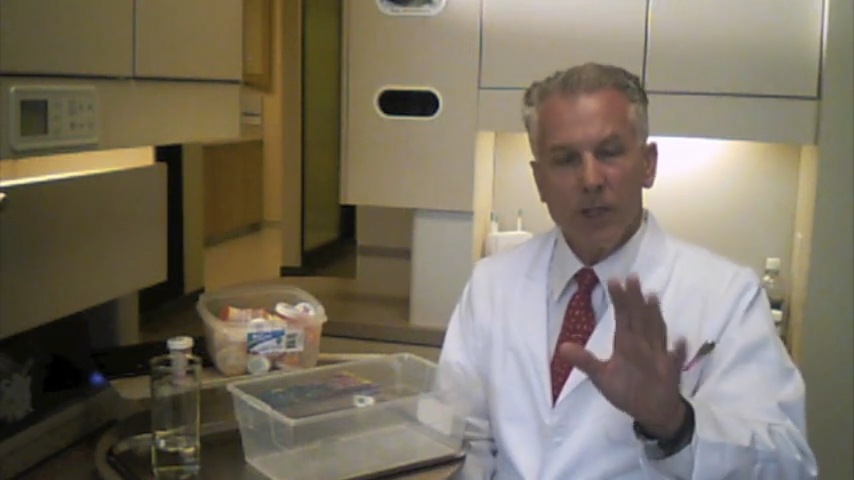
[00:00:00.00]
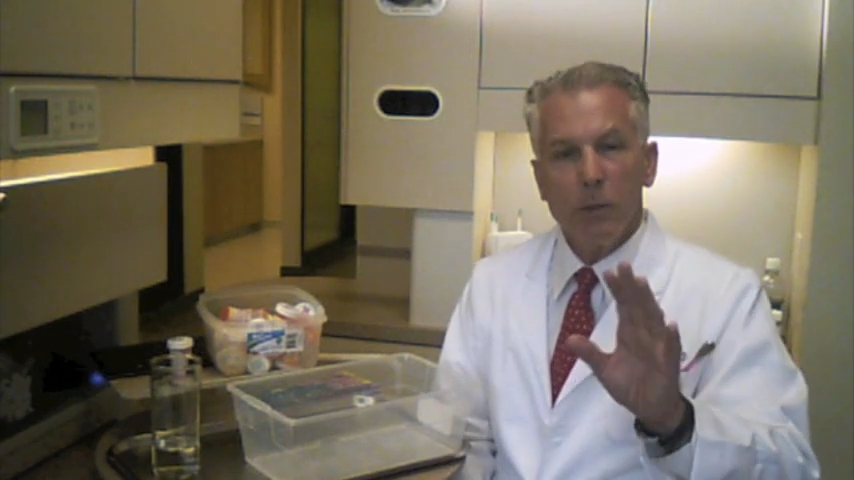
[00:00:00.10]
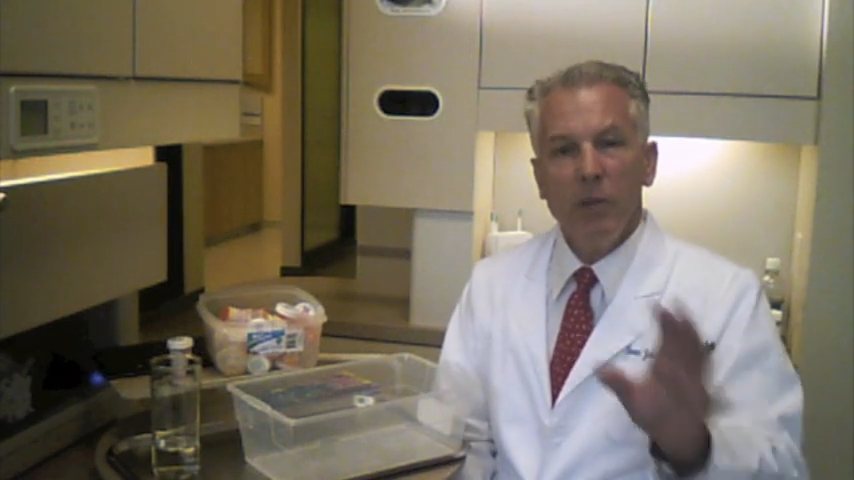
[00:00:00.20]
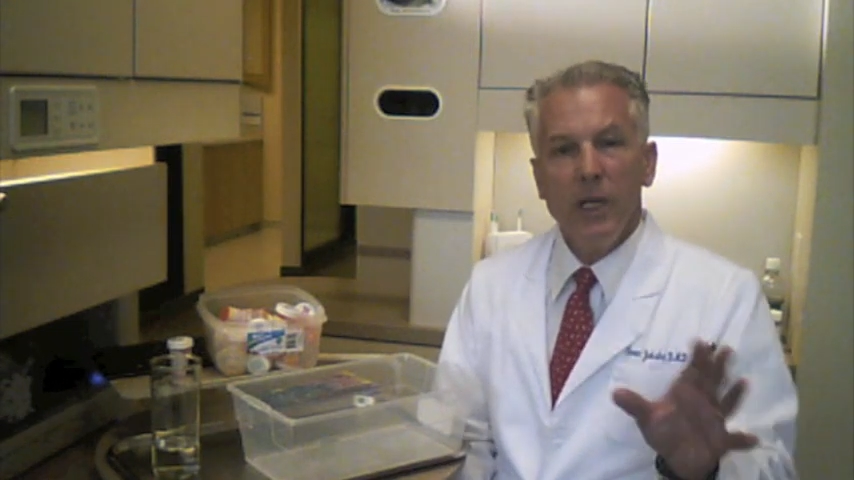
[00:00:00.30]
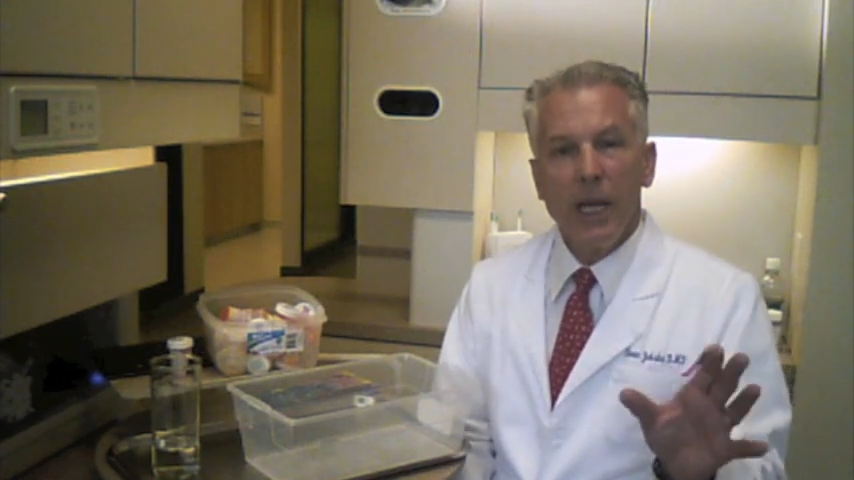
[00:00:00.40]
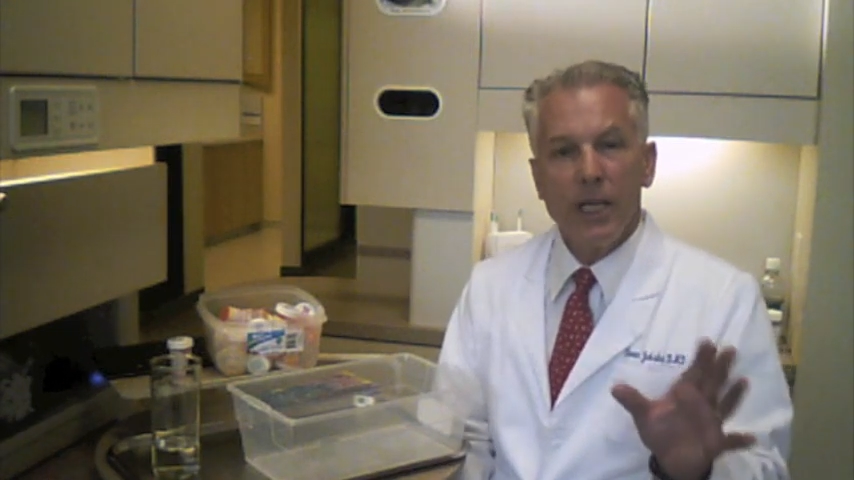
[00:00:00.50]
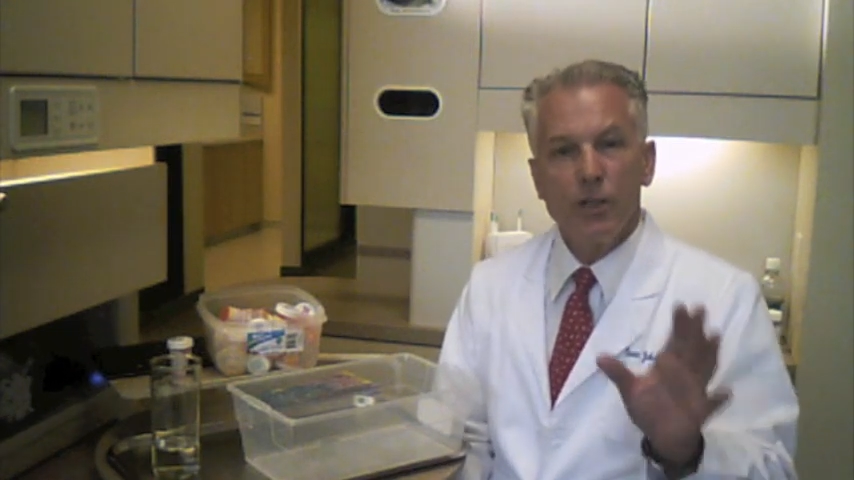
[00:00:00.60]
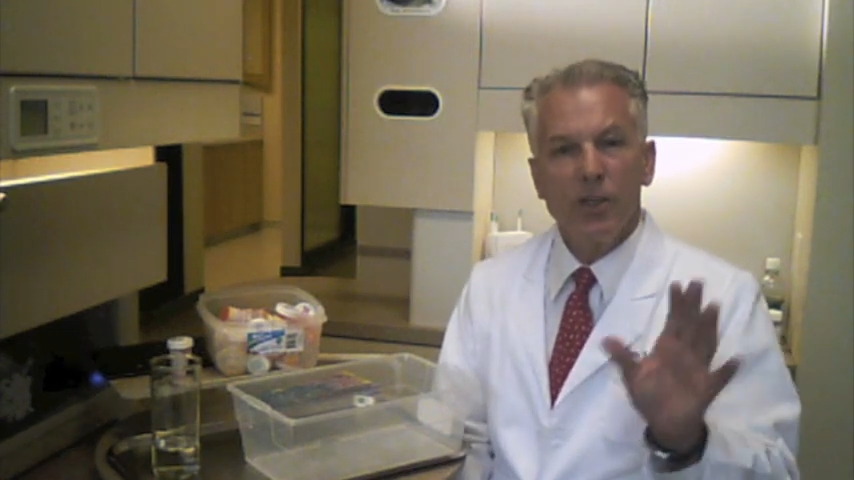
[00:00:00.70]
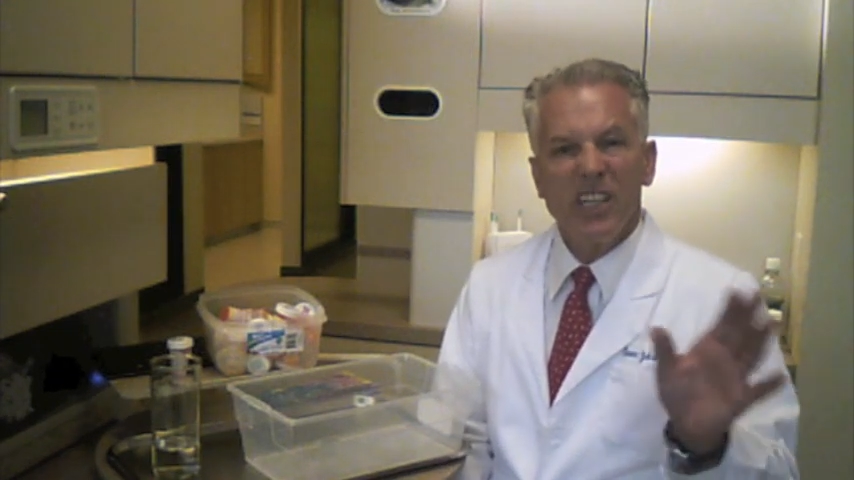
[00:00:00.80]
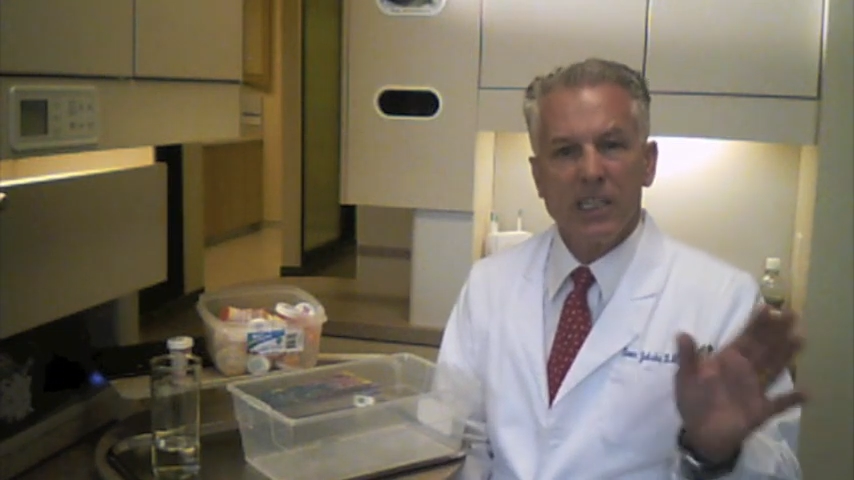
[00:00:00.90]
The
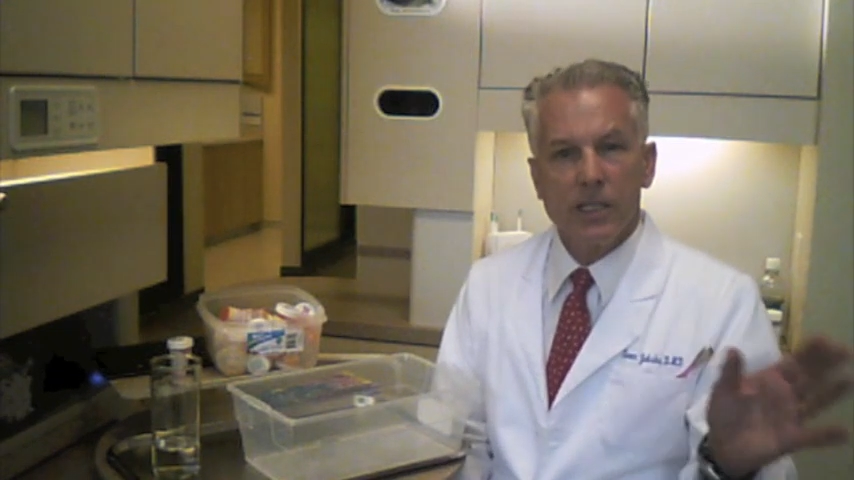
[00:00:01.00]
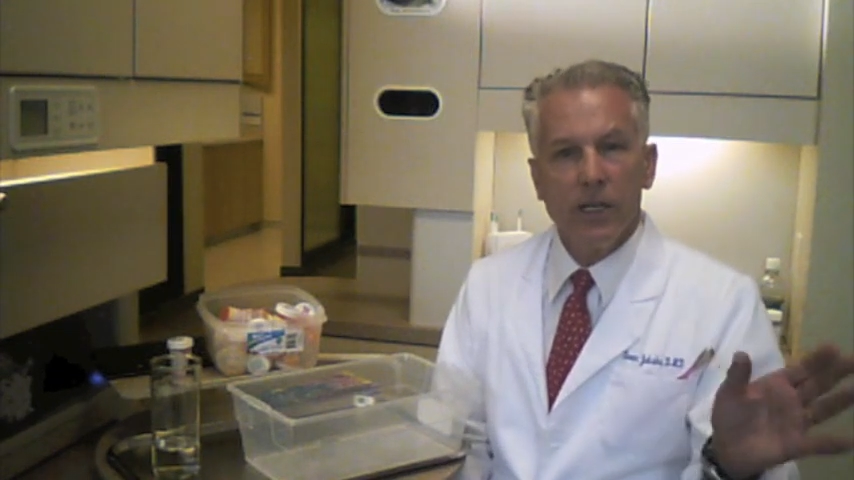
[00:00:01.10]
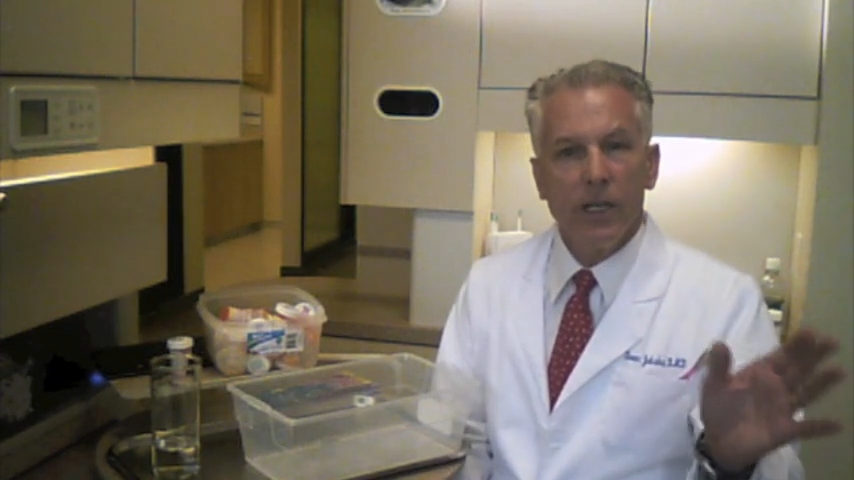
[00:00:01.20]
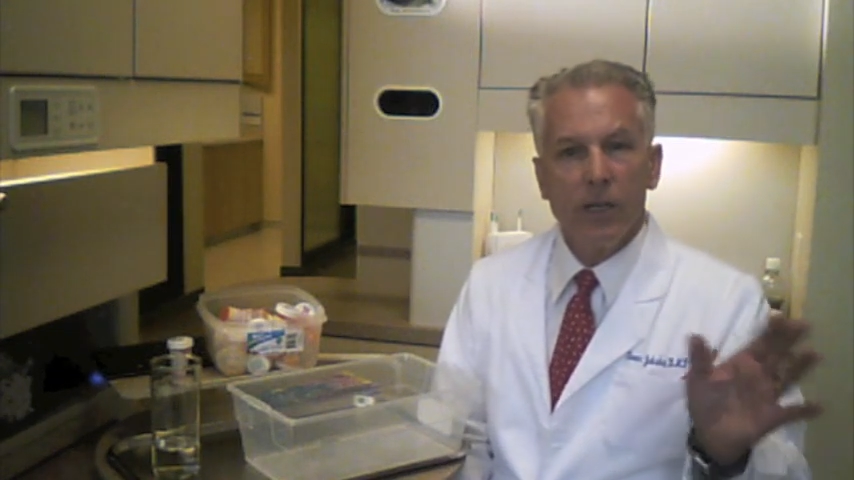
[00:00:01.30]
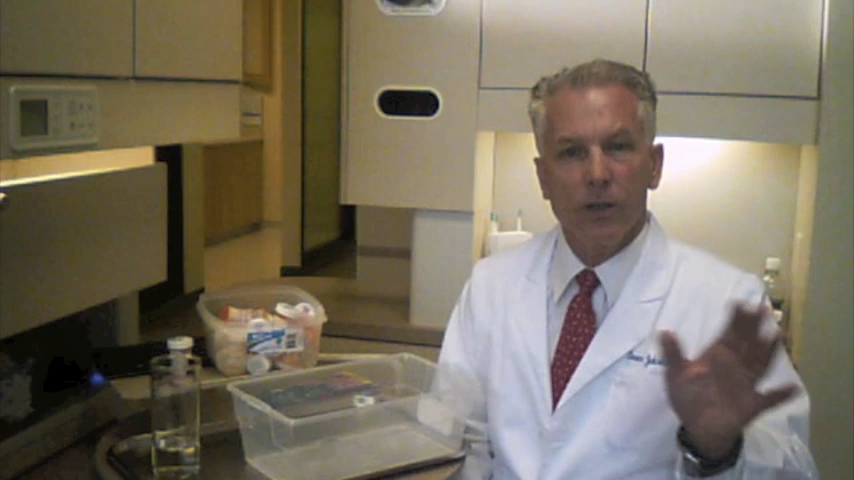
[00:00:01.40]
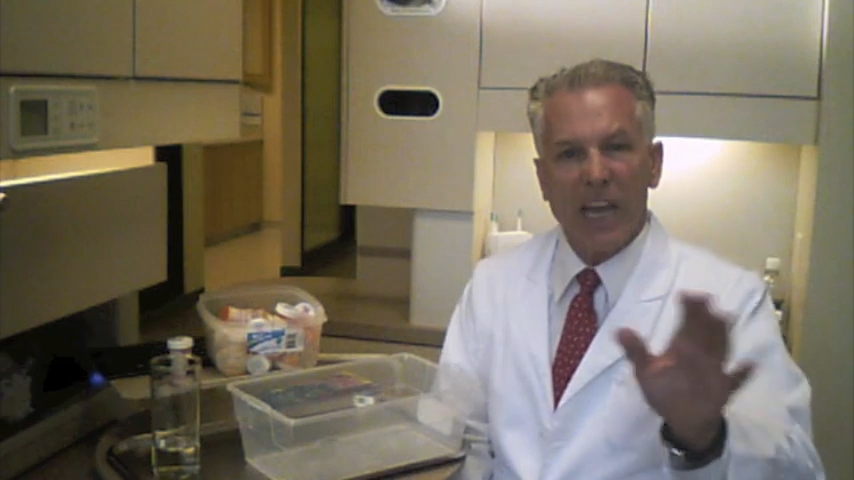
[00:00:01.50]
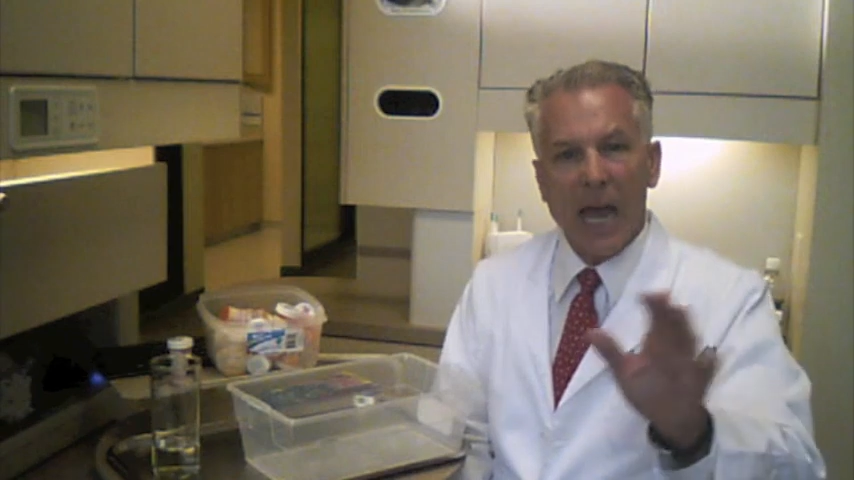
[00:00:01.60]
pH, or the acidity or the